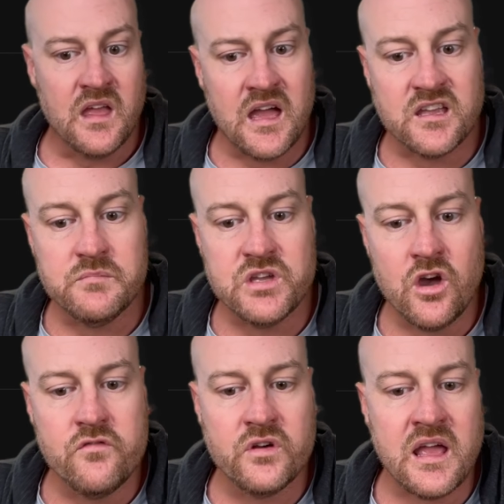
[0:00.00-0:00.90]
can be
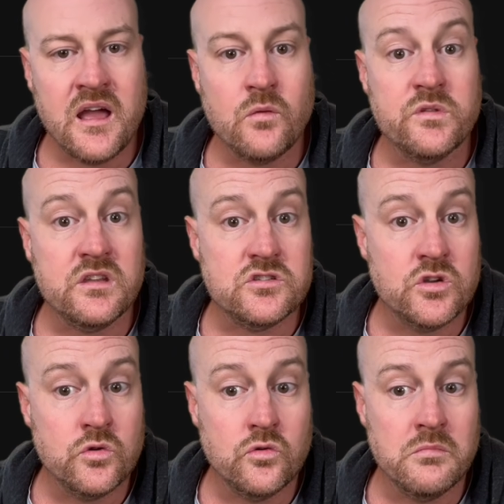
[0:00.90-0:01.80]
over and out within
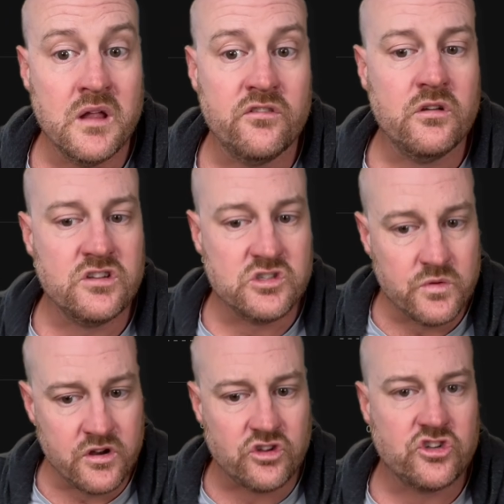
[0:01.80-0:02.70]
2 months. So I just
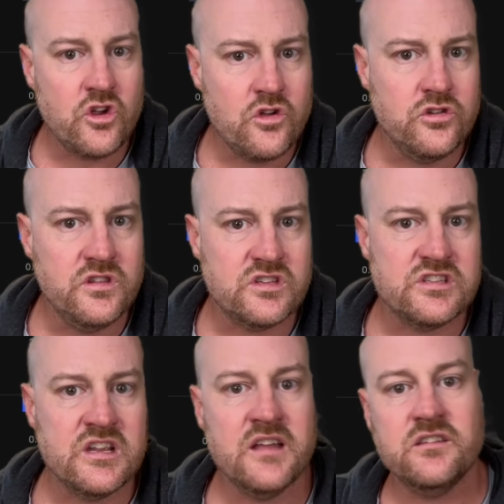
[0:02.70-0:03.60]
wanted to show you this
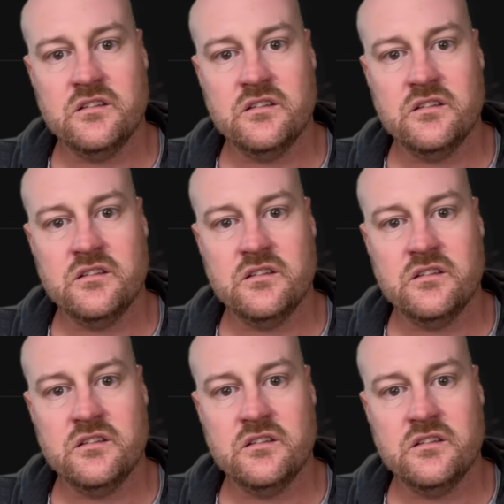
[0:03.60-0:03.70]
chart to